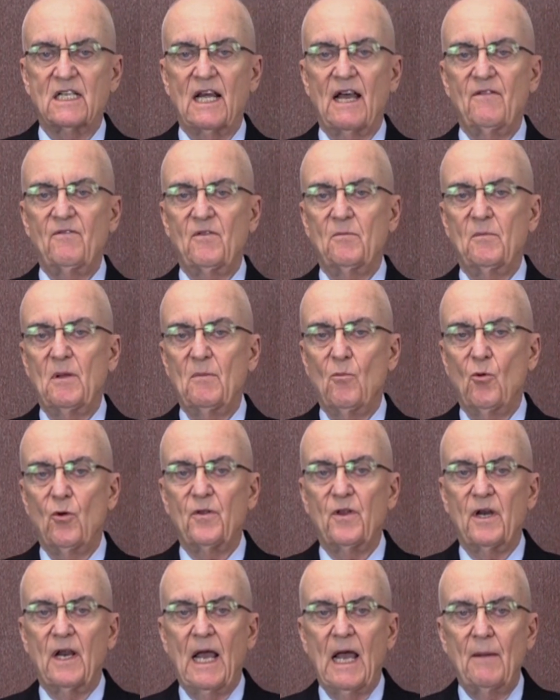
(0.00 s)
life and be more
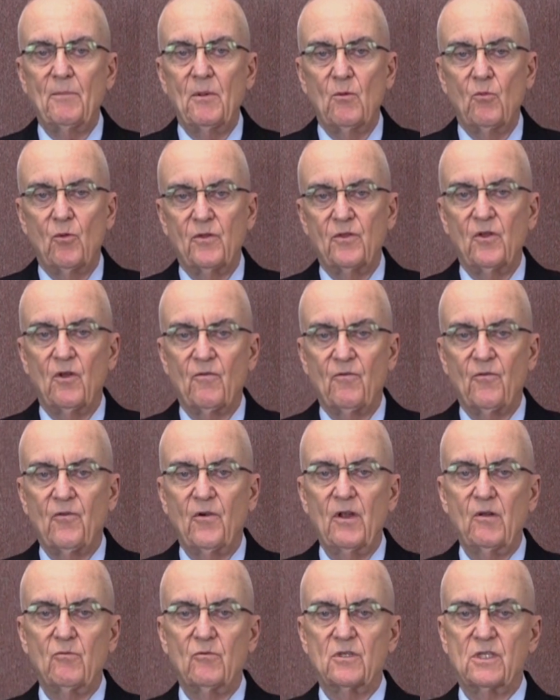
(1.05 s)
than happy with your
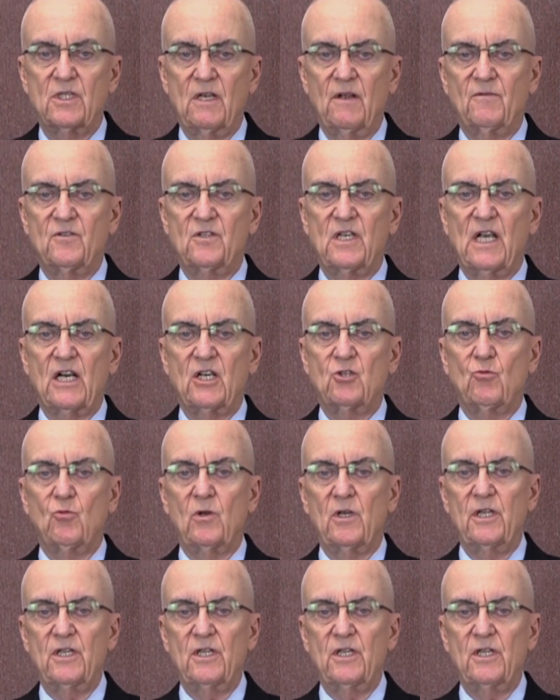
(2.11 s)
frequency of sexual